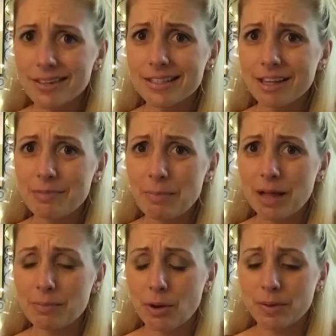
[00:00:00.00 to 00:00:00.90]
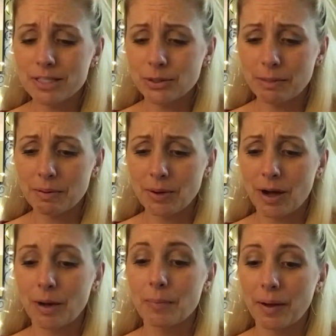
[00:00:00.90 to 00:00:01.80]
still have my blonde moments, don't get me
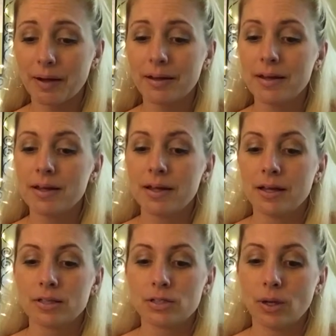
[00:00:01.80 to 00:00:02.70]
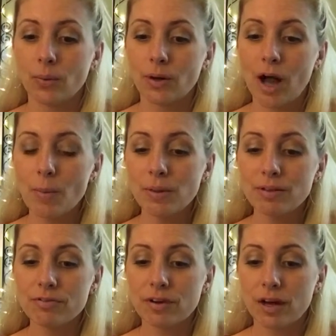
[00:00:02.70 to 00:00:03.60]
wrong. But so a couple
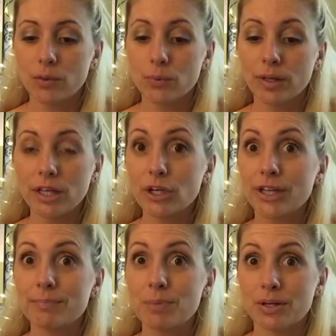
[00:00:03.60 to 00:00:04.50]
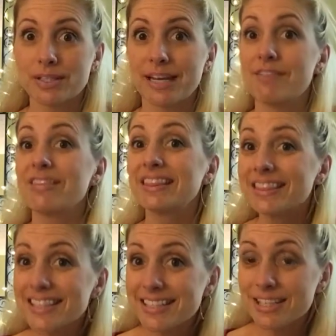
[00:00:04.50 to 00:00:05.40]
of really good books that I've
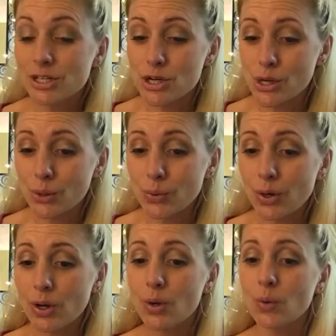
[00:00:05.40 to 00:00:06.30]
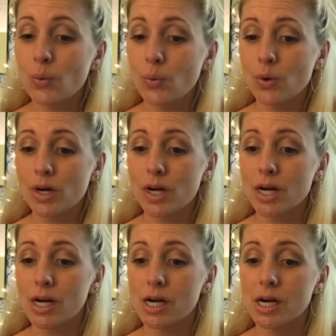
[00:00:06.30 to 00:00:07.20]
listened to
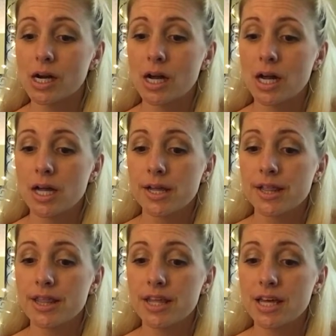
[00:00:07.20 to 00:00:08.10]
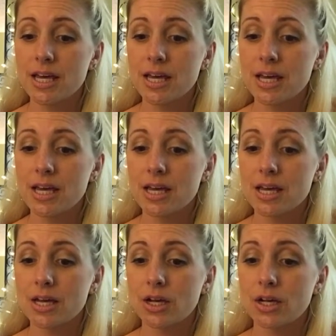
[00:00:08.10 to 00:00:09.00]
were
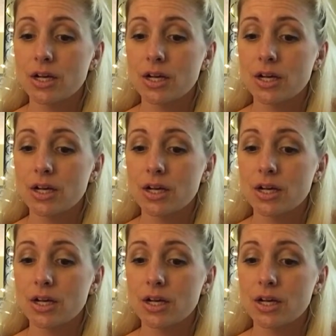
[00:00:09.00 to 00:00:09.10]
The